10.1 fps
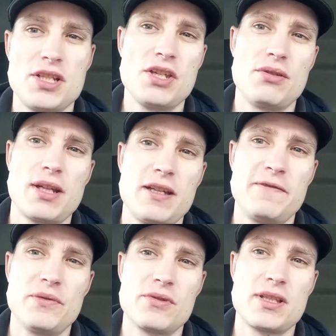a UK
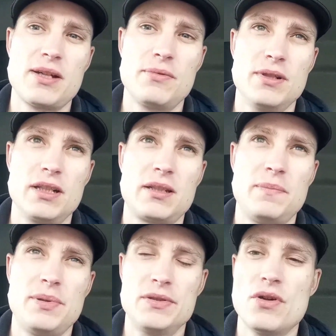Fuels network,
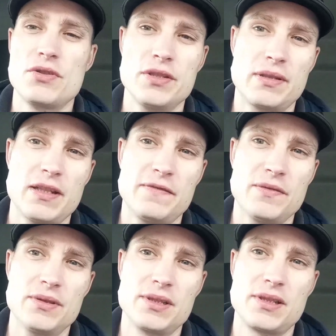but not UK
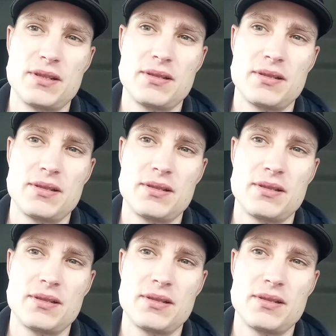Fuels,